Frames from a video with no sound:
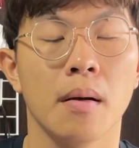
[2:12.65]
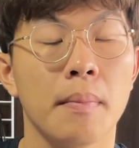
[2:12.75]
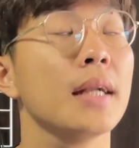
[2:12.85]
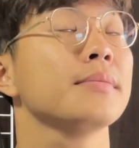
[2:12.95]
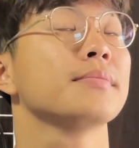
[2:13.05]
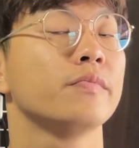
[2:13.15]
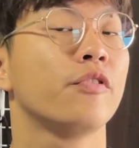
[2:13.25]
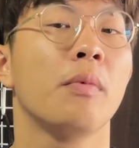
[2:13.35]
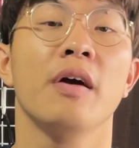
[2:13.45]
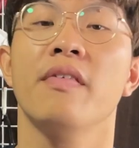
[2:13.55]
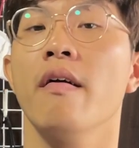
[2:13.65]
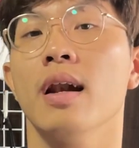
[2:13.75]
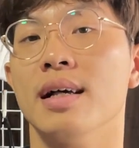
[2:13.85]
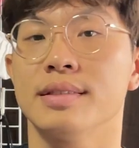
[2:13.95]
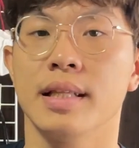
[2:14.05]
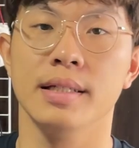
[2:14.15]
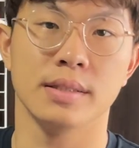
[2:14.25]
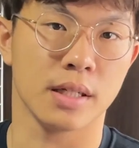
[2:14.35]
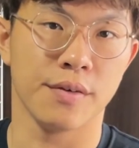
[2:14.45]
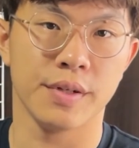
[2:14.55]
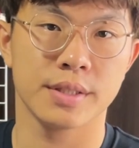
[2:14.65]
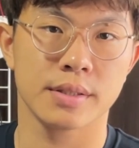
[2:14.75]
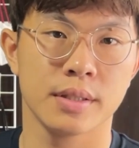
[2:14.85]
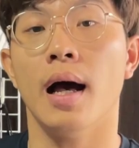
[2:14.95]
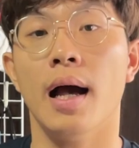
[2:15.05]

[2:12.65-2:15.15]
But for my very last day in service,